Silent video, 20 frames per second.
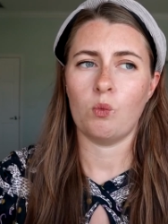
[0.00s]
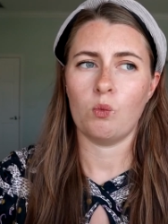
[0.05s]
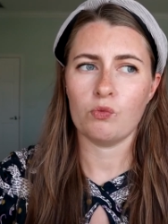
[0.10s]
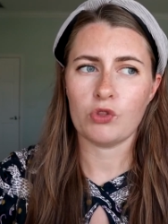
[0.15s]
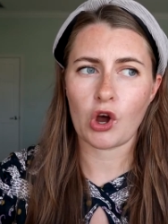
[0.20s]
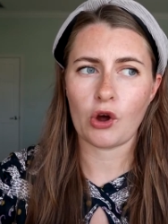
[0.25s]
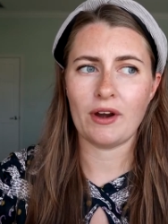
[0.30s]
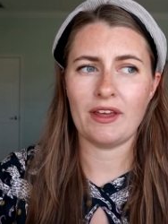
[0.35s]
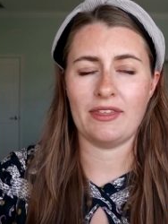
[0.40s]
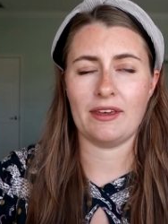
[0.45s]

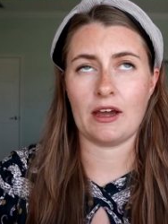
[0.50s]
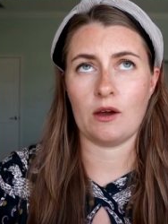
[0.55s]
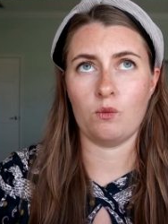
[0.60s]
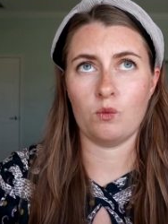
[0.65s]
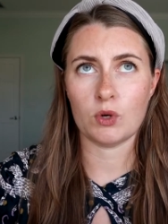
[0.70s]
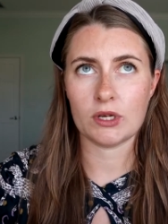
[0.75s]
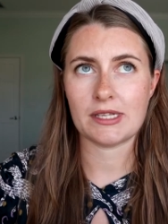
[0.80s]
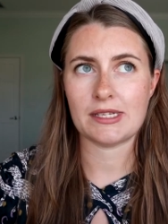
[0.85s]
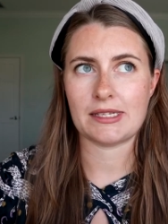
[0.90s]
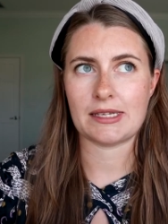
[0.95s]
The only thing I
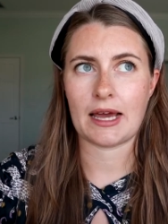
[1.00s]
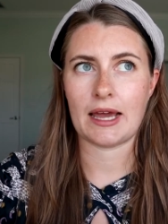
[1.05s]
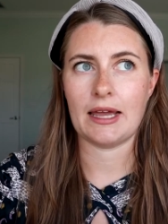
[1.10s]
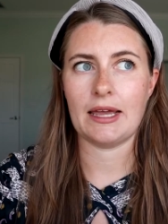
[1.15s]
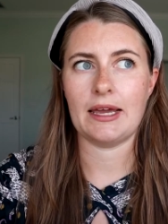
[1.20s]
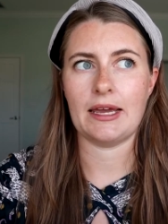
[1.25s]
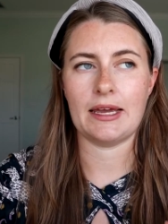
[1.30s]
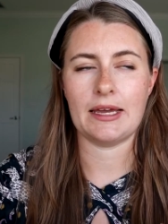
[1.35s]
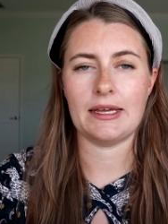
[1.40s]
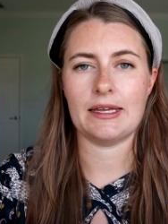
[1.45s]
would
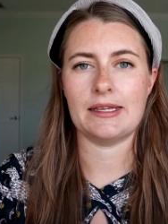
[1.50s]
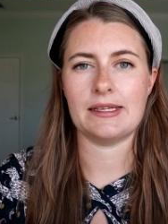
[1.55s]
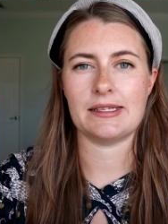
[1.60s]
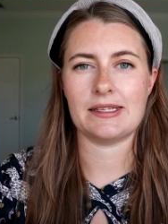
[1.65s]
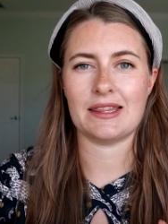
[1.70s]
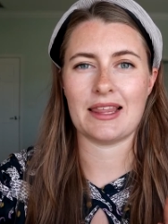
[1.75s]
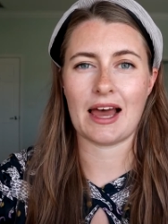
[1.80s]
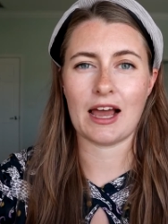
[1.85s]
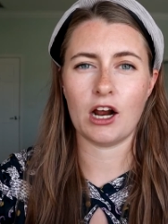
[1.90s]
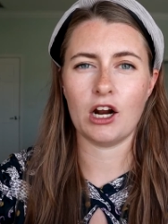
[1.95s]
say is
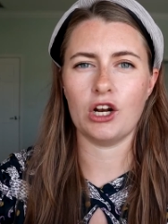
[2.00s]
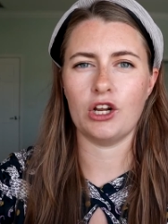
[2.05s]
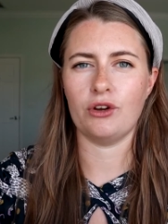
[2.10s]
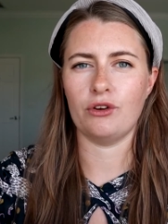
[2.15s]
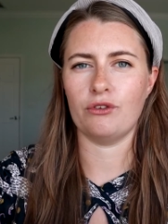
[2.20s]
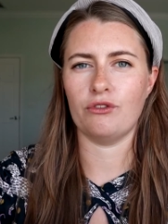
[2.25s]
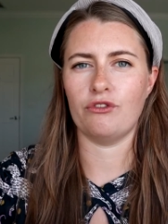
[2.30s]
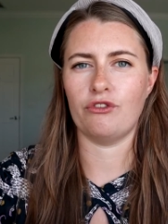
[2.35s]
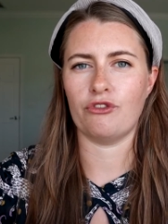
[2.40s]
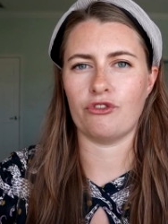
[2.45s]
their
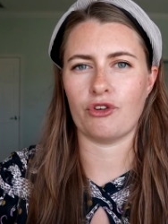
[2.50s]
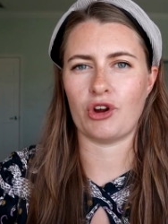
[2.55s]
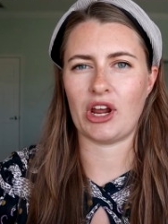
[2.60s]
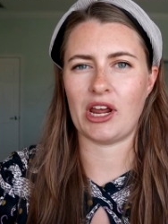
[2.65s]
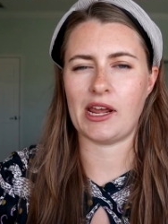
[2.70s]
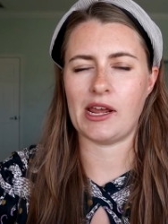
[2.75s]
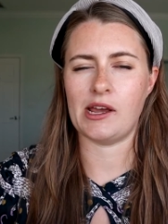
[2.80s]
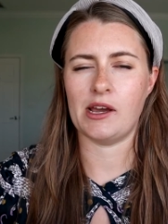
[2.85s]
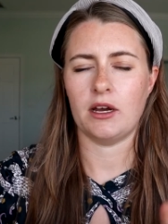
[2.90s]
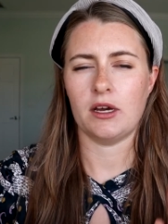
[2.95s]

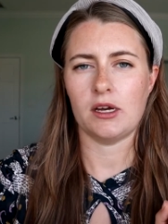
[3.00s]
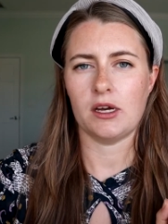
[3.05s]
gluten-free